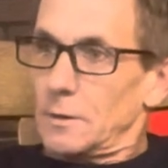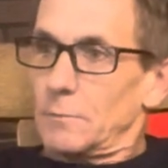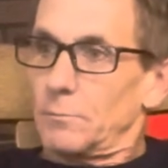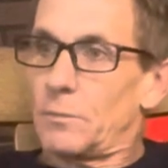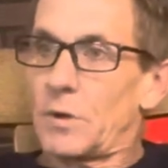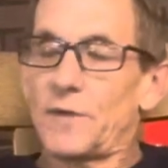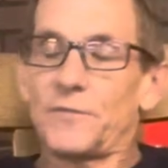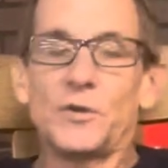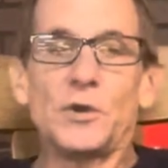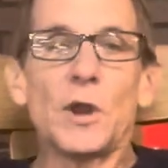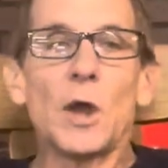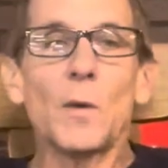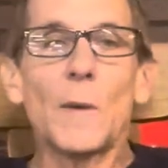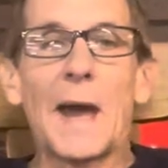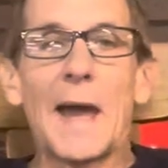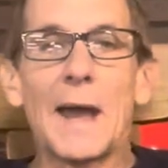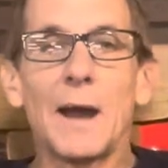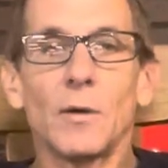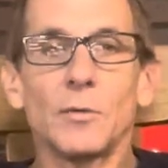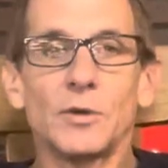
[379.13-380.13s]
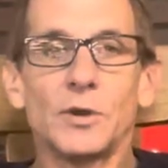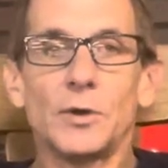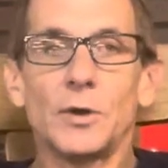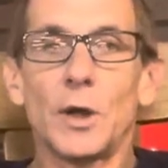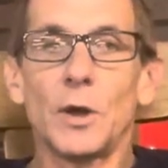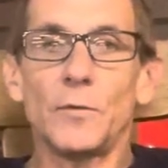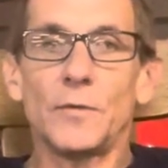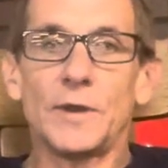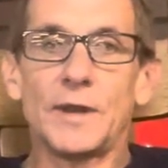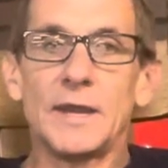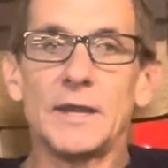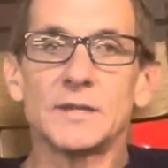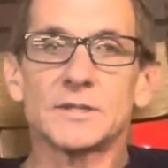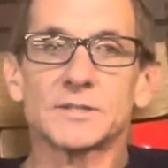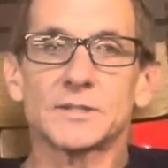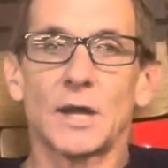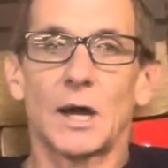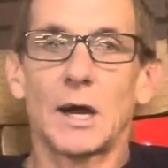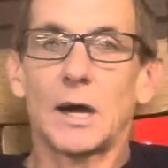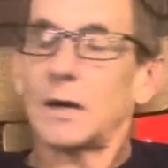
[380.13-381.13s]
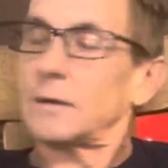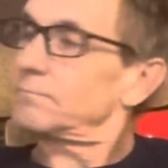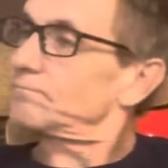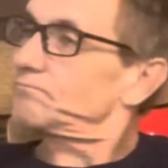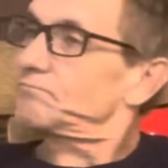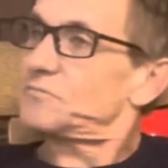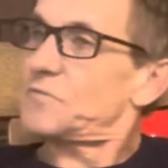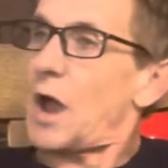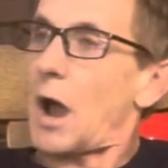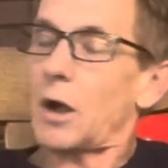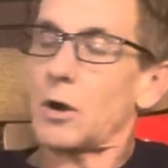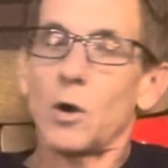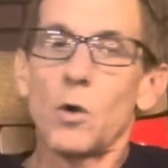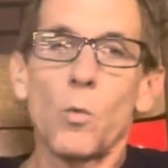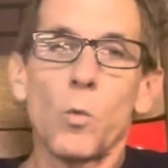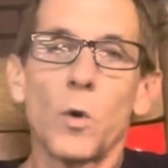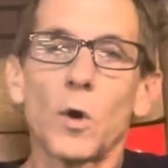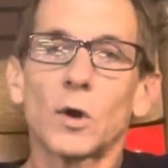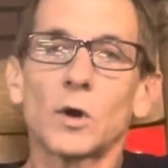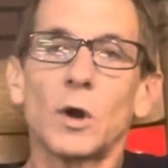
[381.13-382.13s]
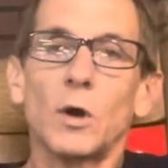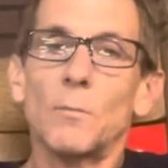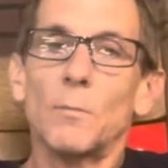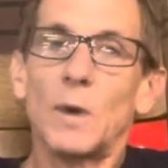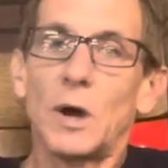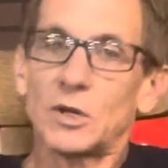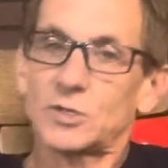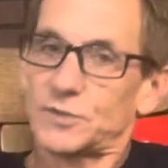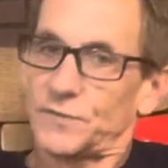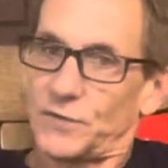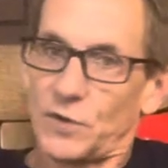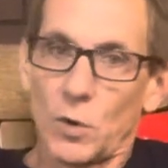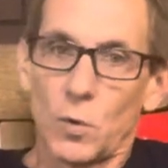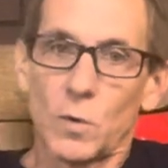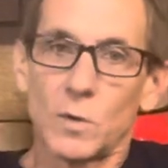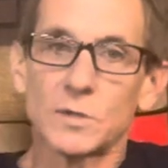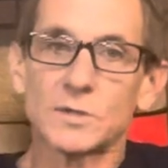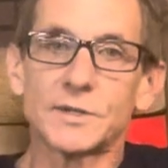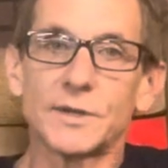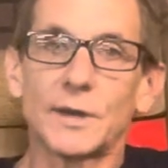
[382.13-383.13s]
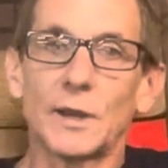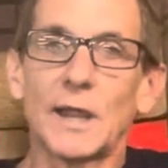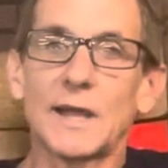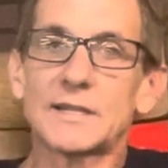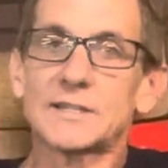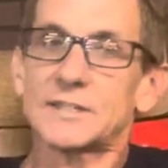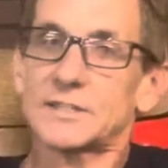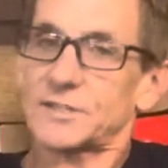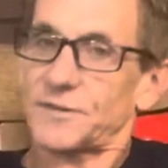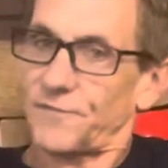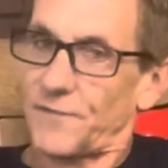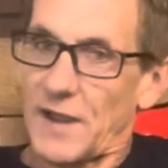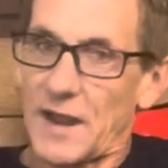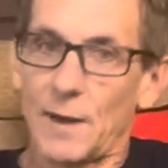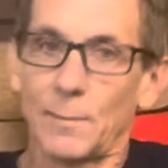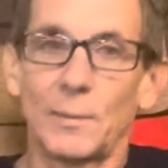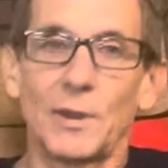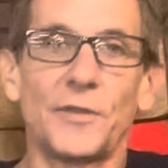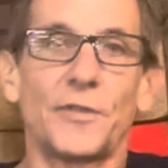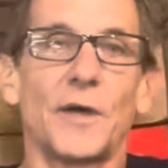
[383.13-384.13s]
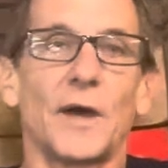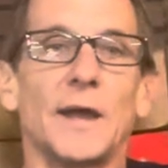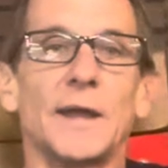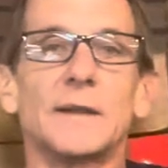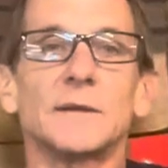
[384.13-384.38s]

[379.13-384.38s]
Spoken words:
but if you know Al, you know that he's not going to work on much of yours unless it's a family thing.